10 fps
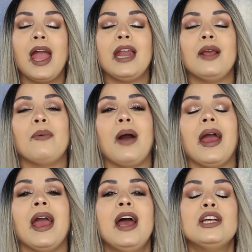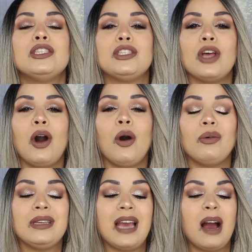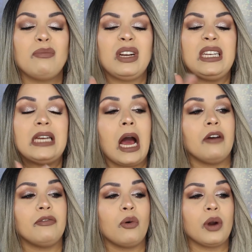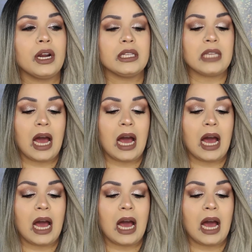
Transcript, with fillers: anyway. So yeah, I'm really not for it.